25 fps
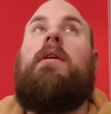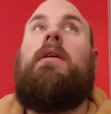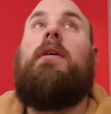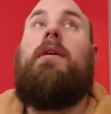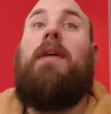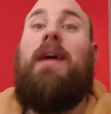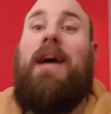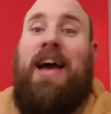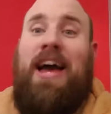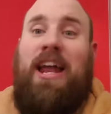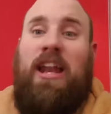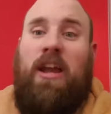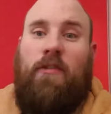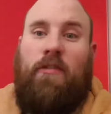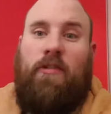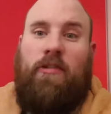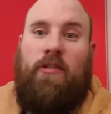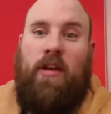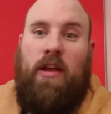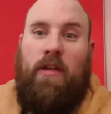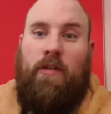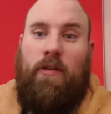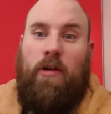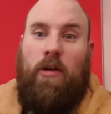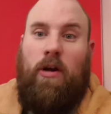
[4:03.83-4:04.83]
and
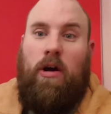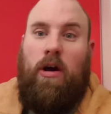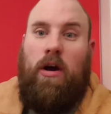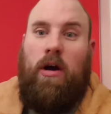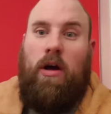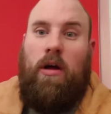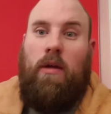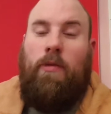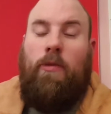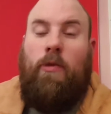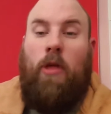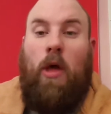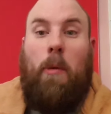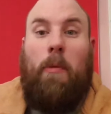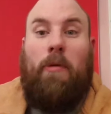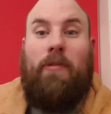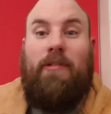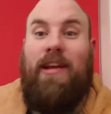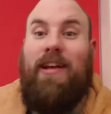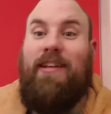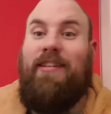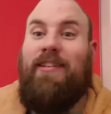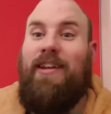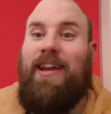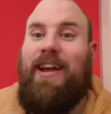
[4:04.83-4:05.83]
obviously there are thermal
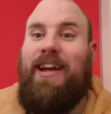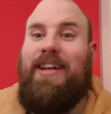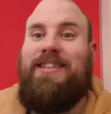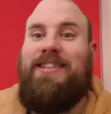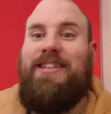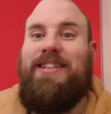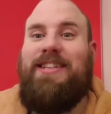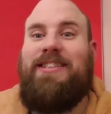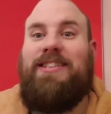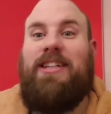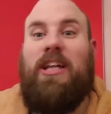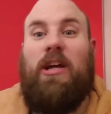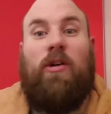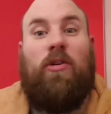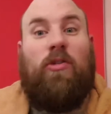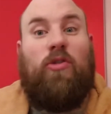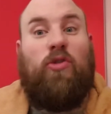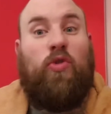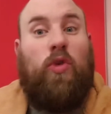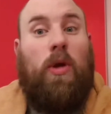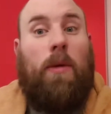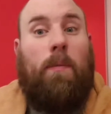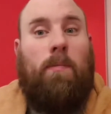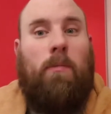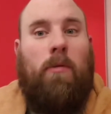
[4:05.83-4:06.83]
detonators, there are
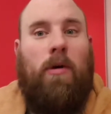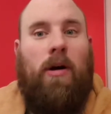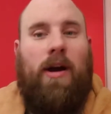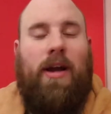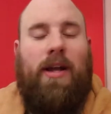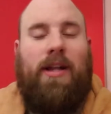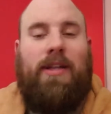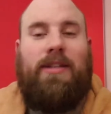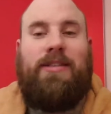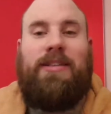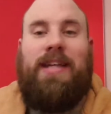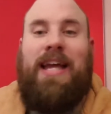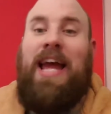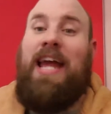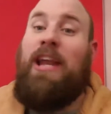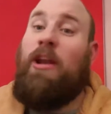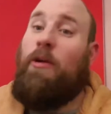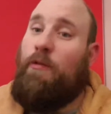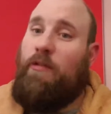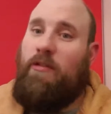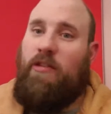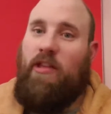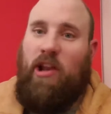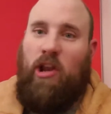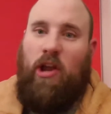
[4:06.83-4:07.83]
trip mines, and
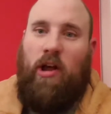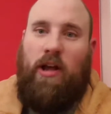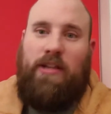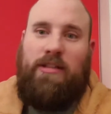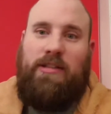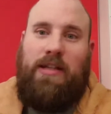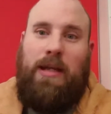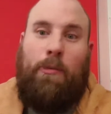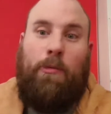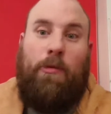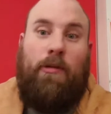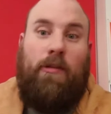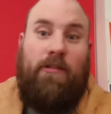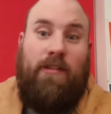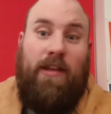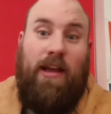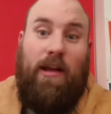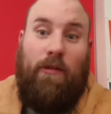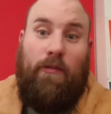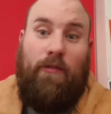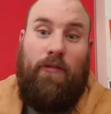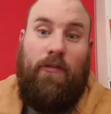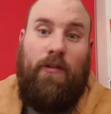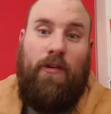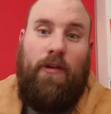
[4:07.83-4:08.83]
obviously the lightsaber
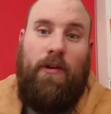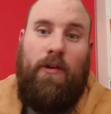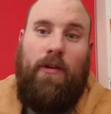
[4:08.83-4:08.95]
itself.